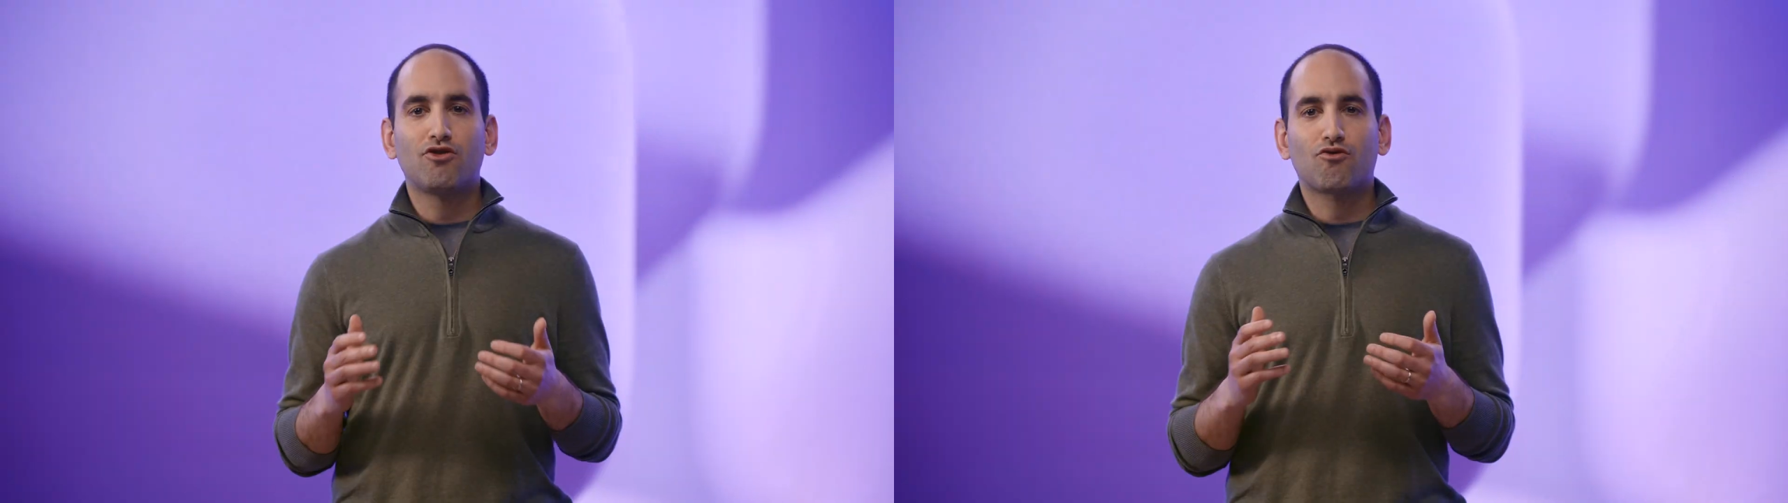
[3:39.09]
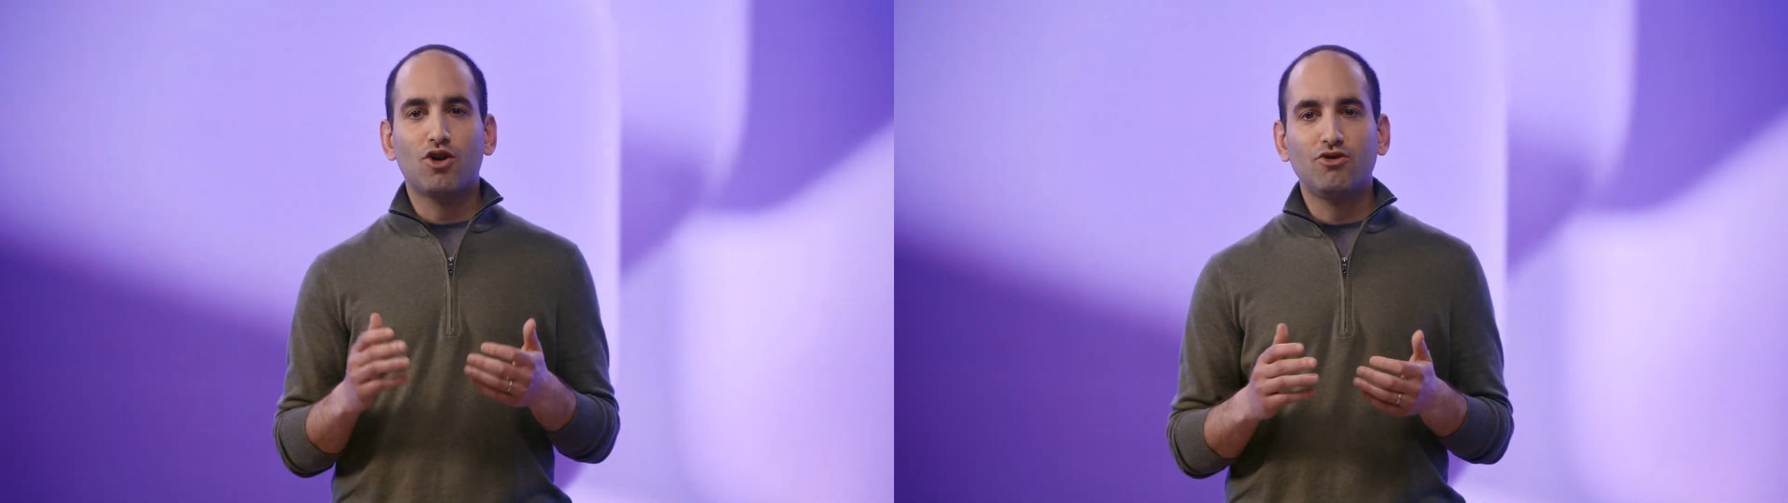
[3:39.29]

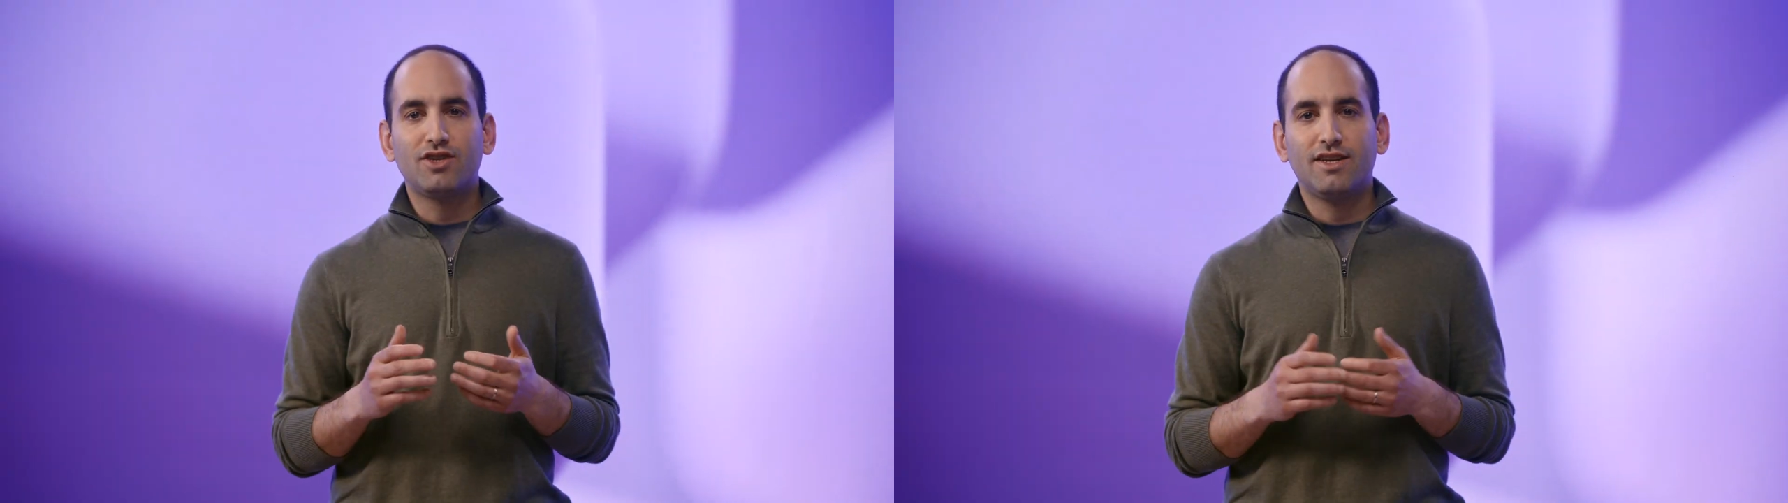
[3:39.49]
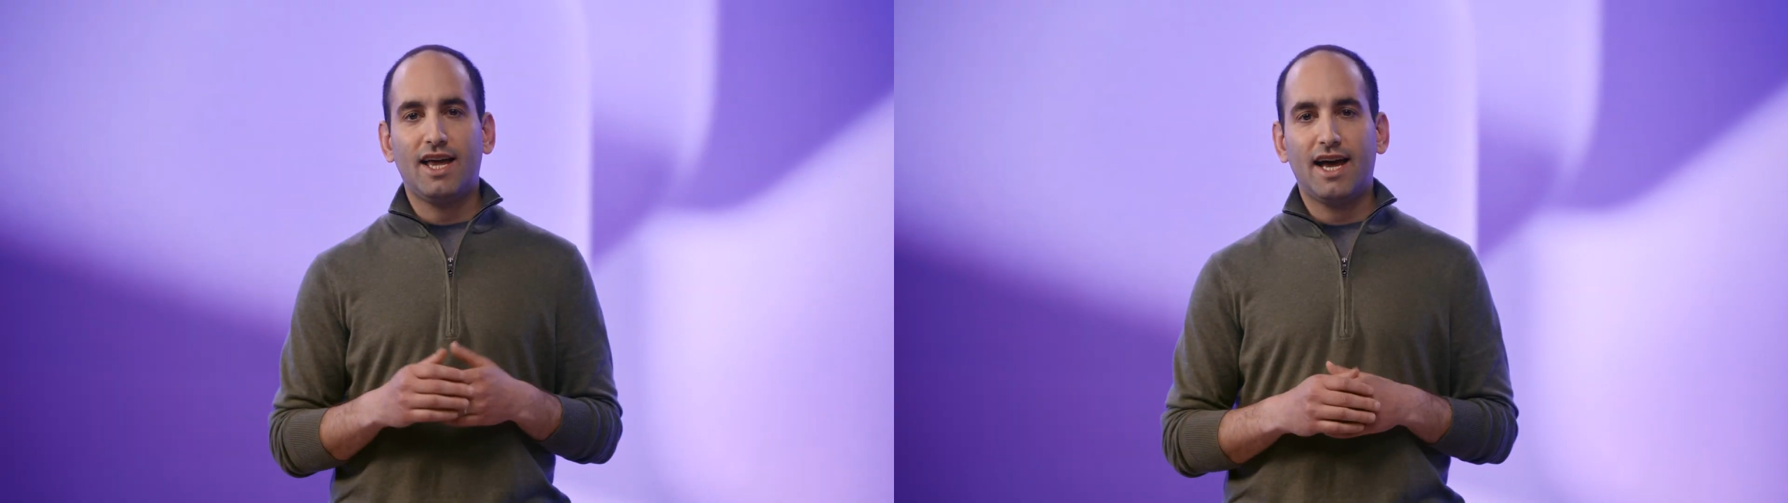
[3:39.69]
gross
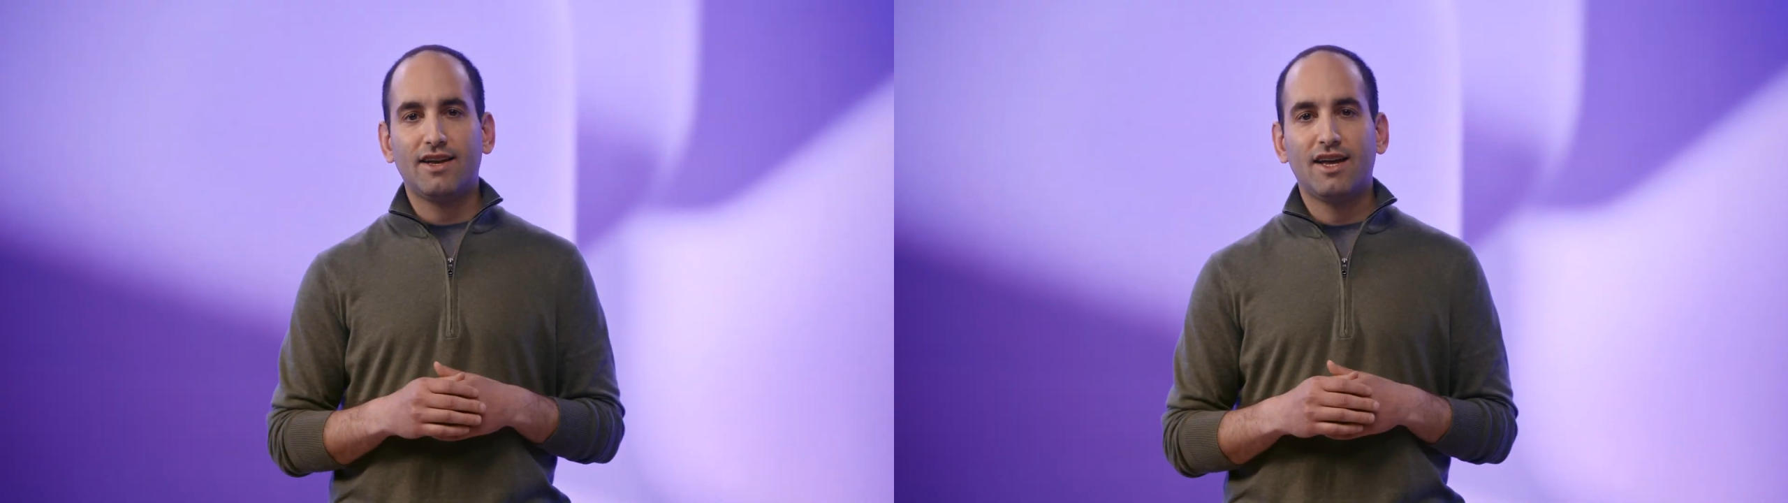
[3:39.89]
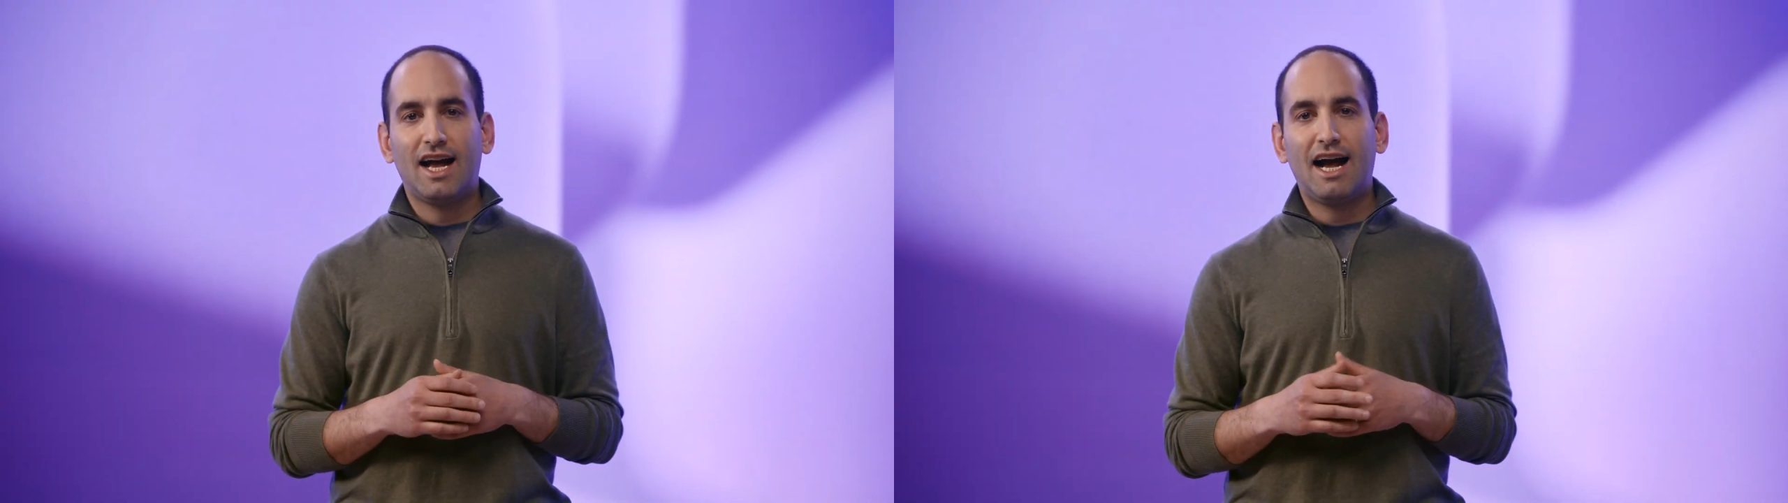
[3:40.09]
and net,
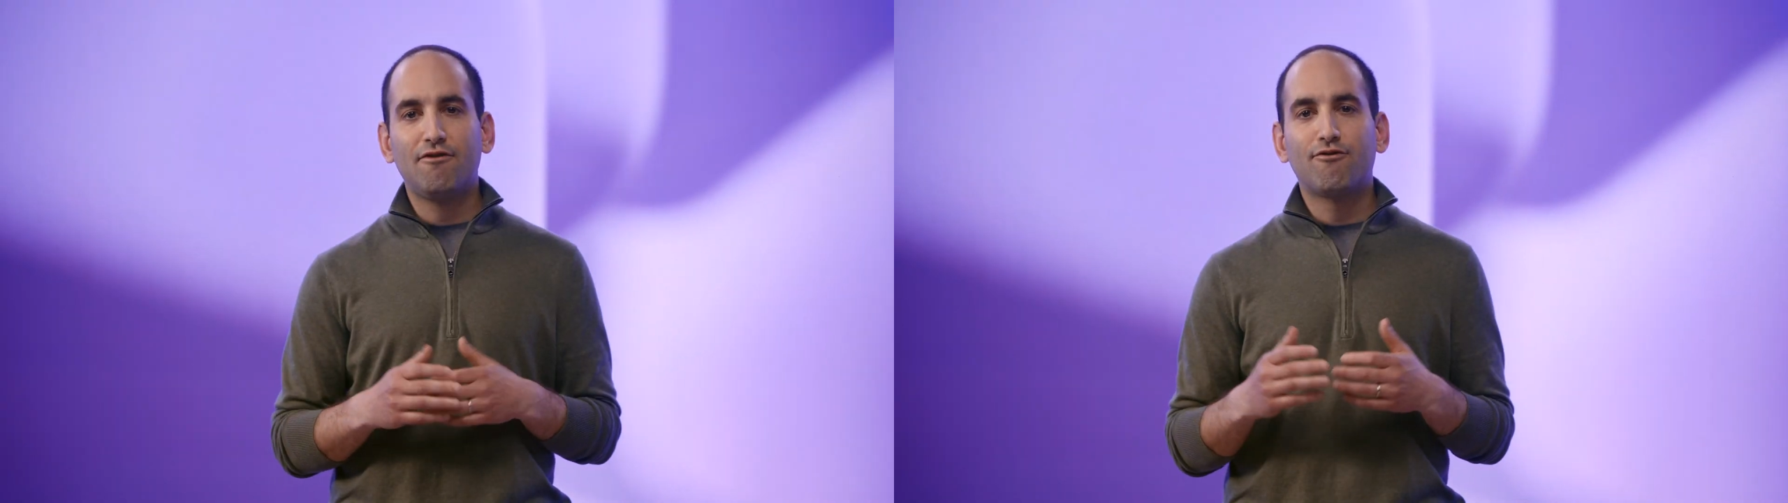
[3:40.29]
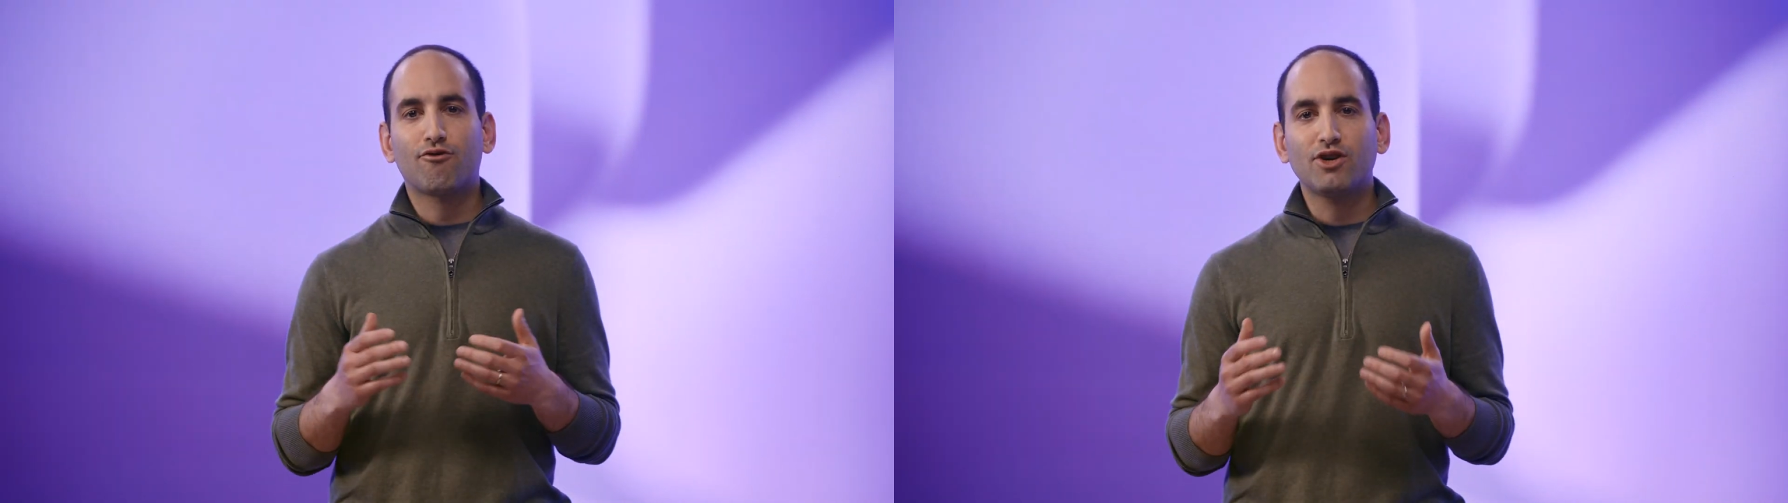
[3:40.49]
how
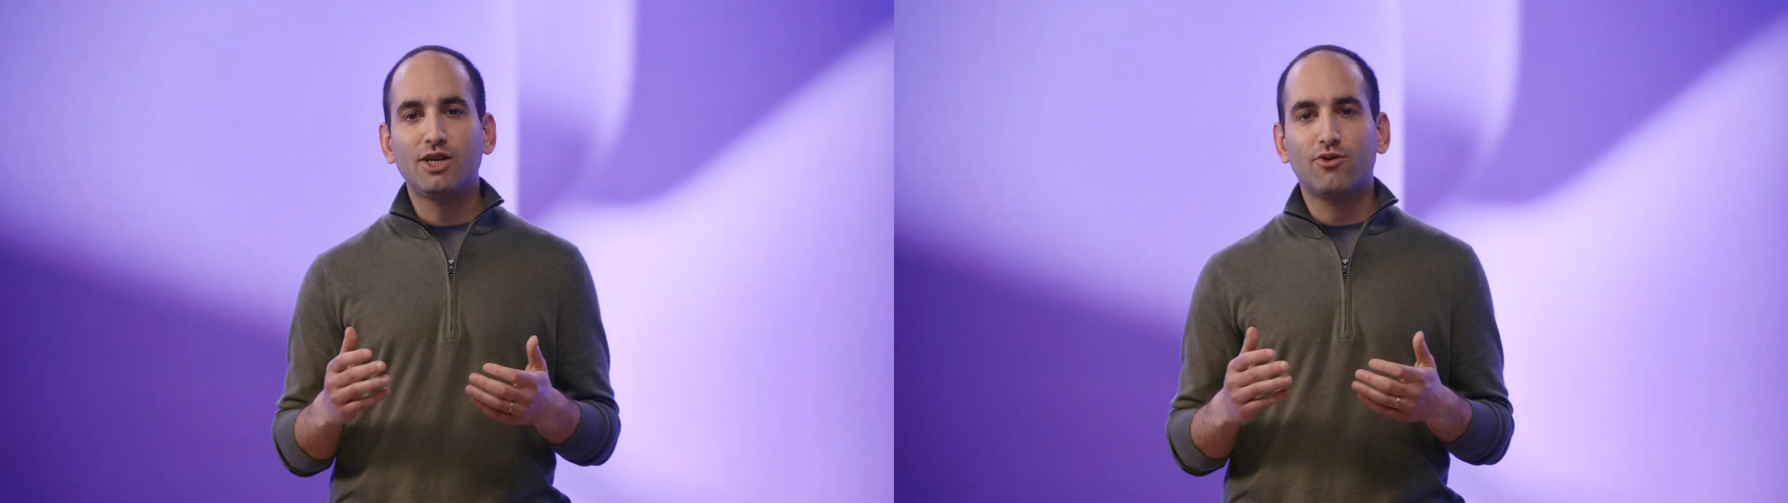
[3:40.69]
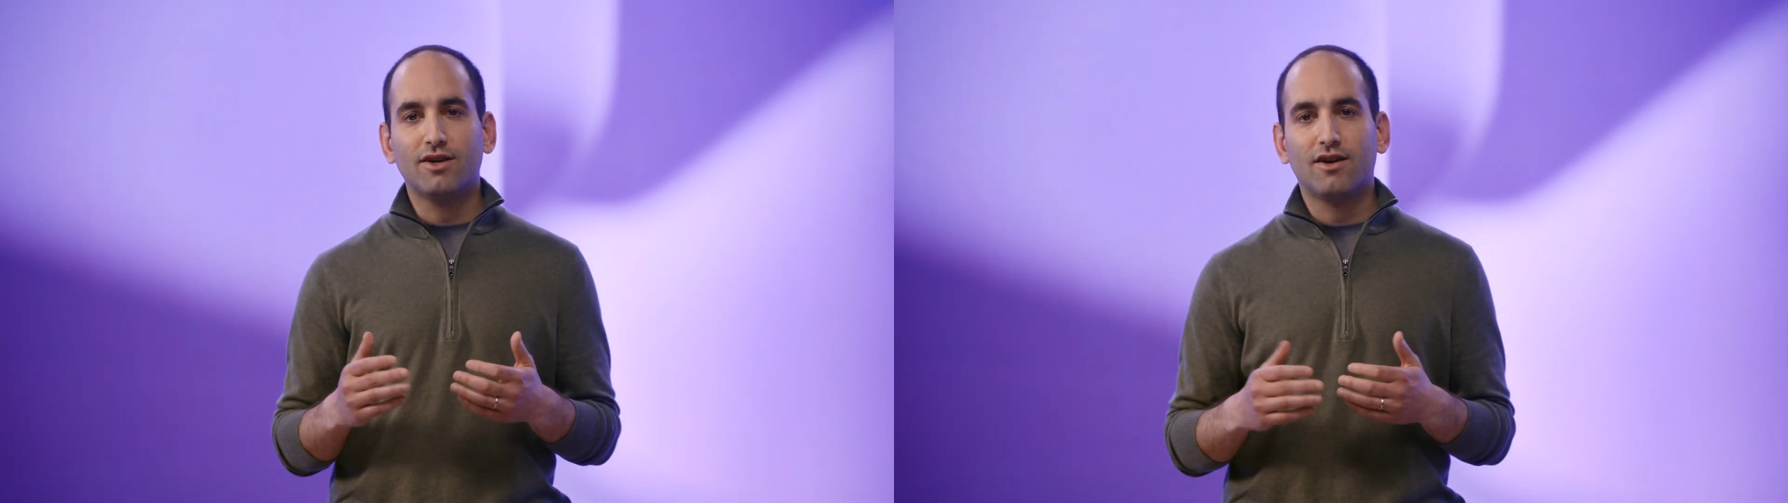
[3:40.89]

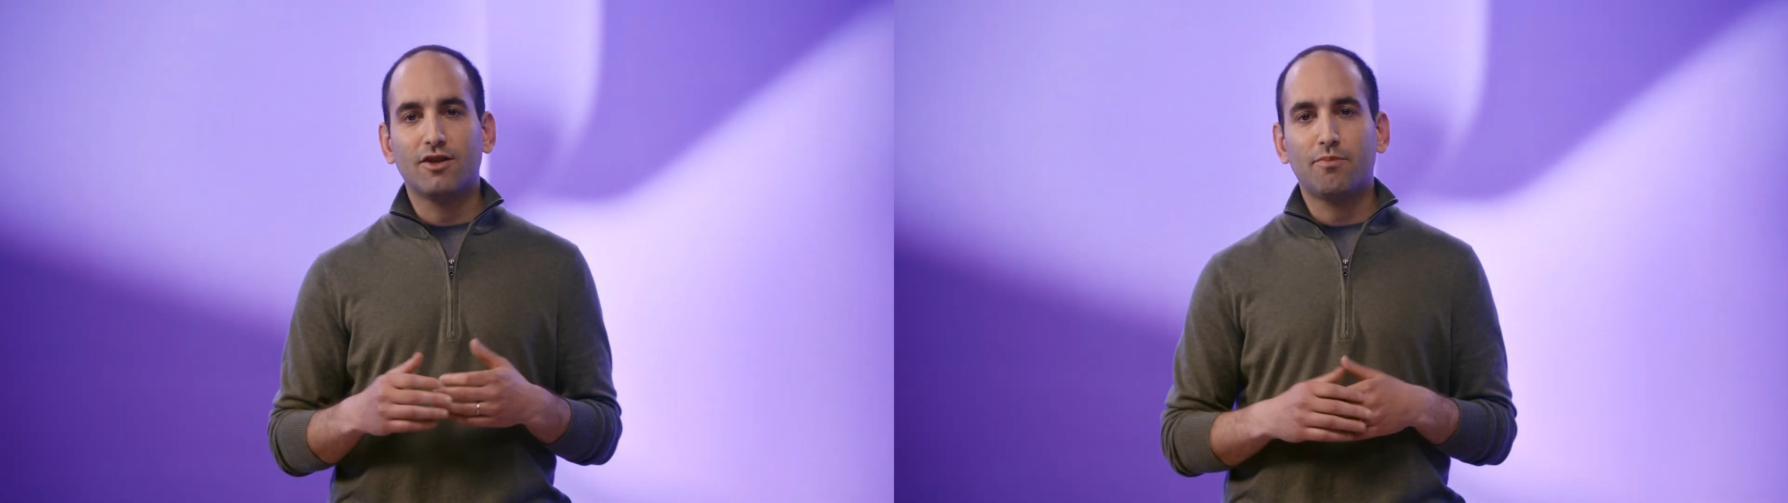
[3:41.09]
frequent are the